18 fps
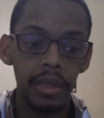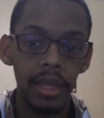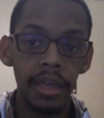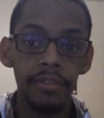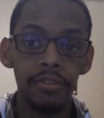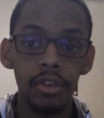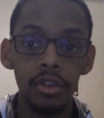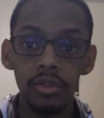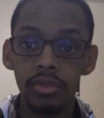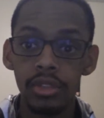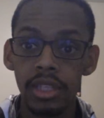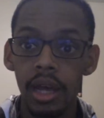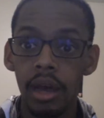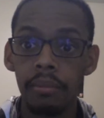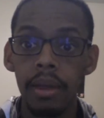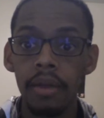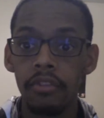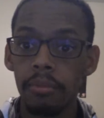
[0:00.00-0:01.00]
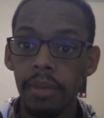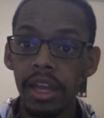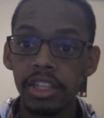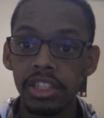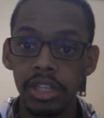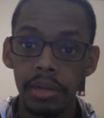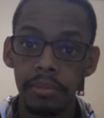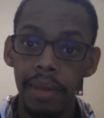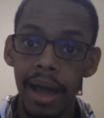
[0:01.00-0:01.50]
give you some
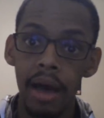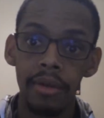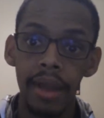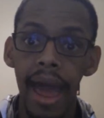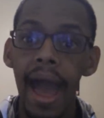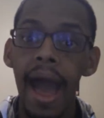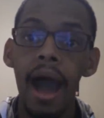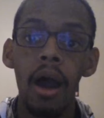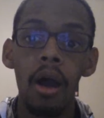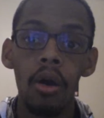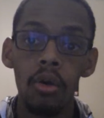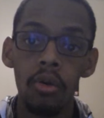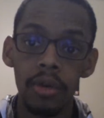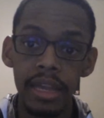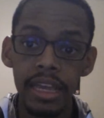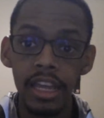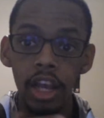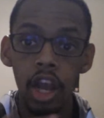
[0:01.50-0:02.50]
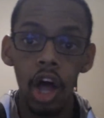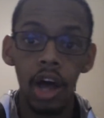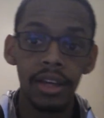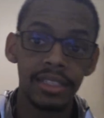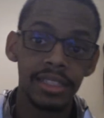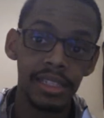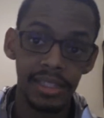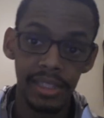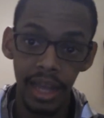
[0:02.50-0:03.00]
information about how he
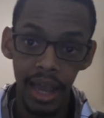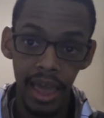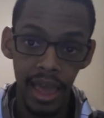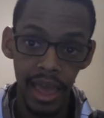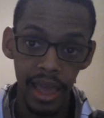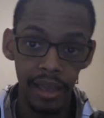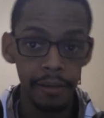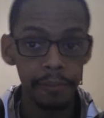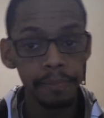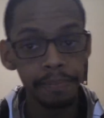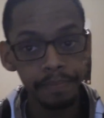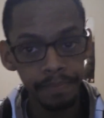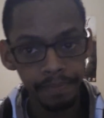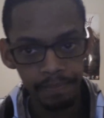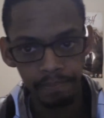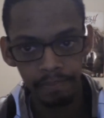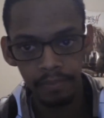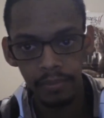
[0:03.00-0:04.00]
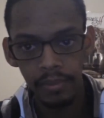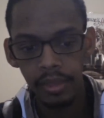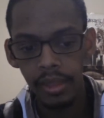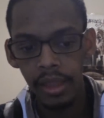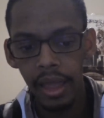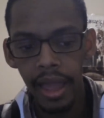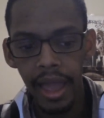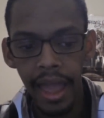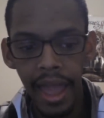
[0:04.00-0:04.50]
lost his leg
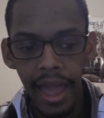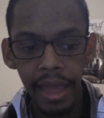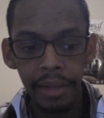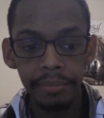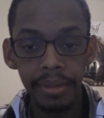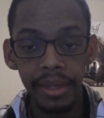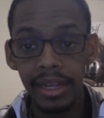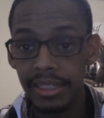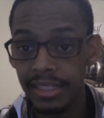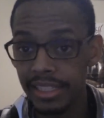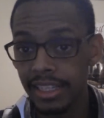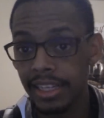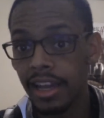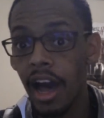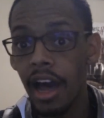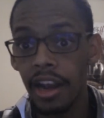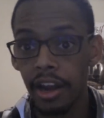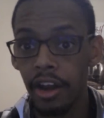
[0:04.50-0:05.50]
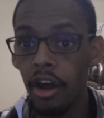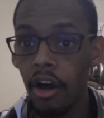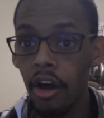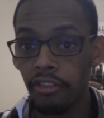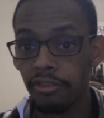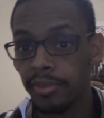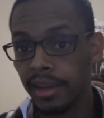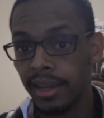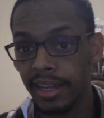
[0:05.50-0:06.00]
and because he cut it
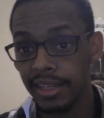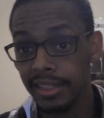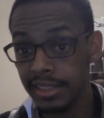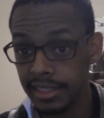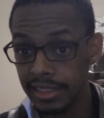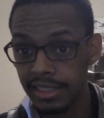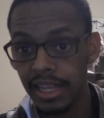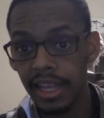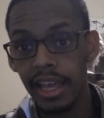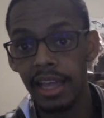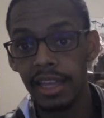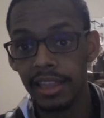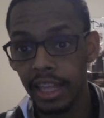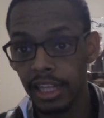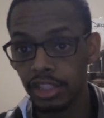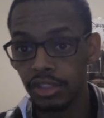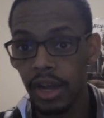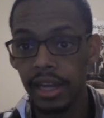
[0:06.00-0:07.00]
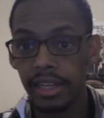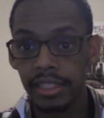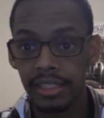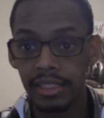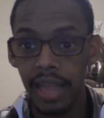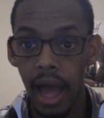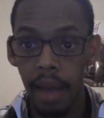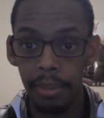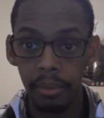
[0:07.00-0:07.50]
off because they tried to
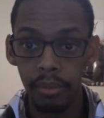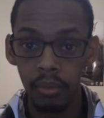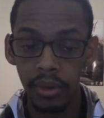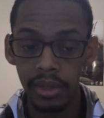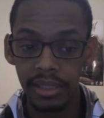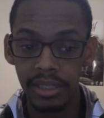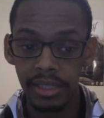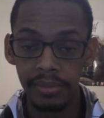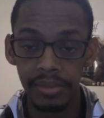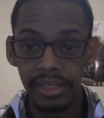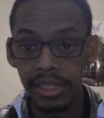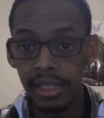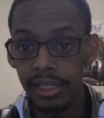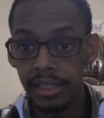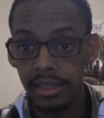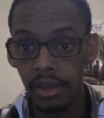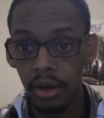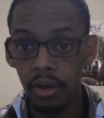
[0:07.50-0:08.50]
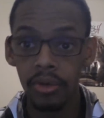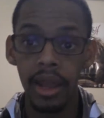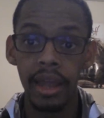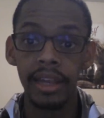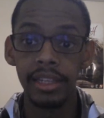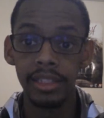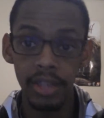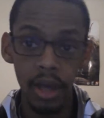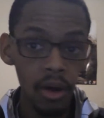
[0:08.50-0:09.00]
stop him with some sea stone,
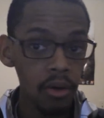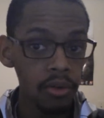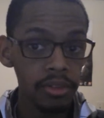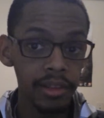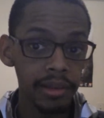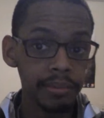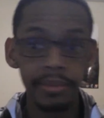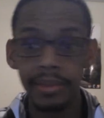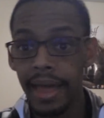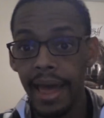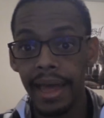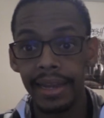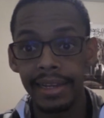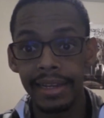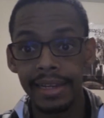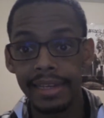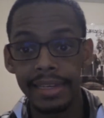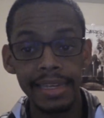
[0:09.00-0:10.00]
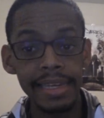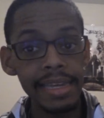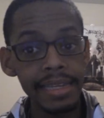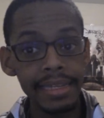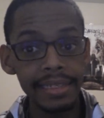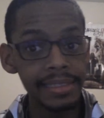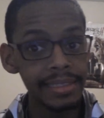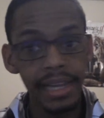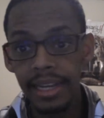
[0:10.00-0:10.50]
and he told them that he
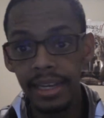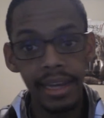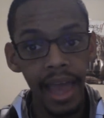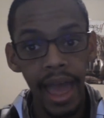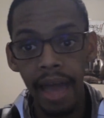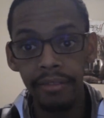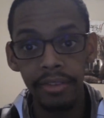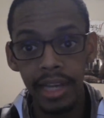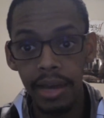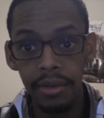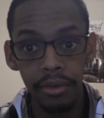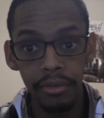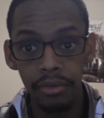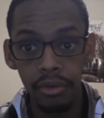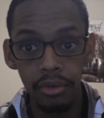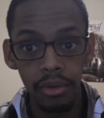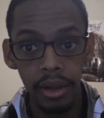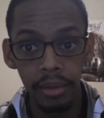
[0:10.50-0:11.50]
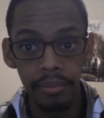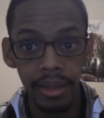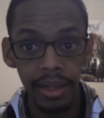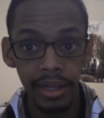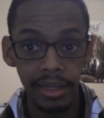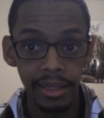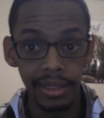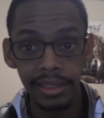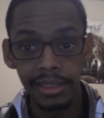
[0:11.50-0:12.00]
didn't have a devil fruit
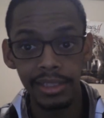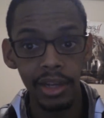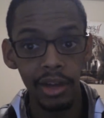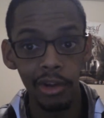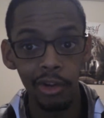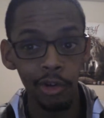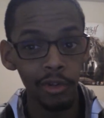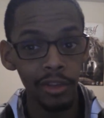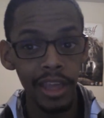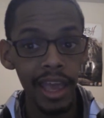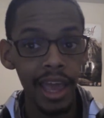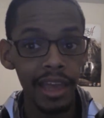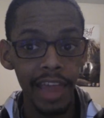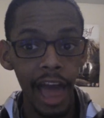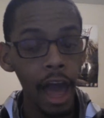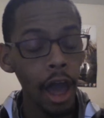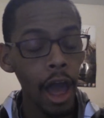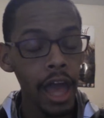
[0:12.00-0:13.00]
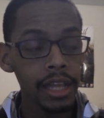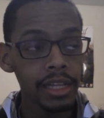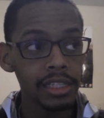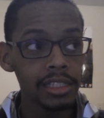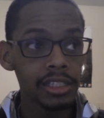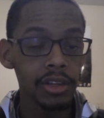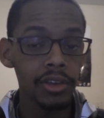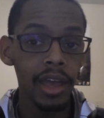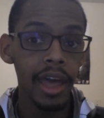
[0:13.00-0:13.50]
ability. So yeah,
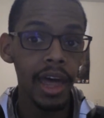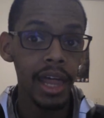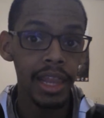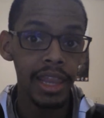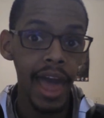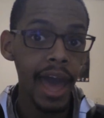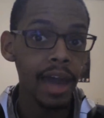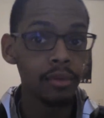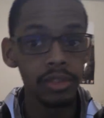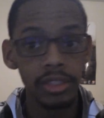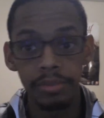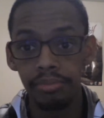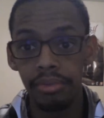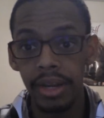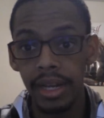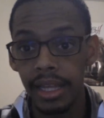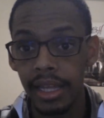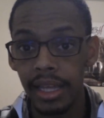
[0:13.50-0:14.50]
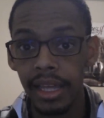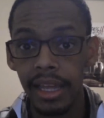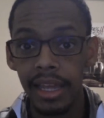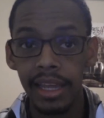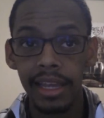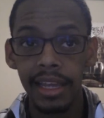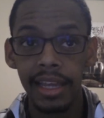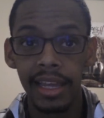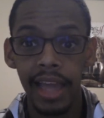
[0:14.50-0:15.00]
that was pretty
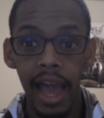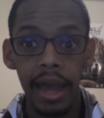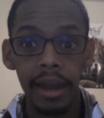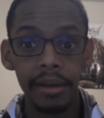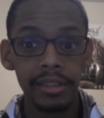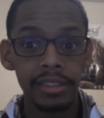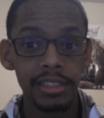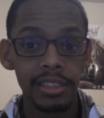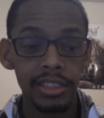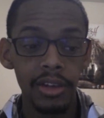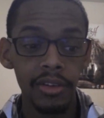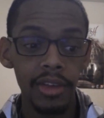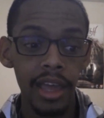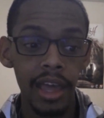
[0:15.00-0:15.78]
pointless.